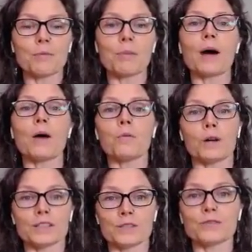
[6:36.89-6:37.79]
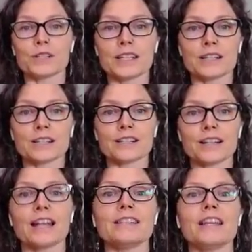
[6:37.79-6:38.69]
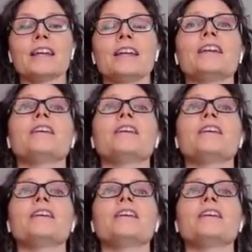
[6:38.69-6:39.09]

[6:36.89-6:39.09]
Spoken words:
about what's for dinner, and then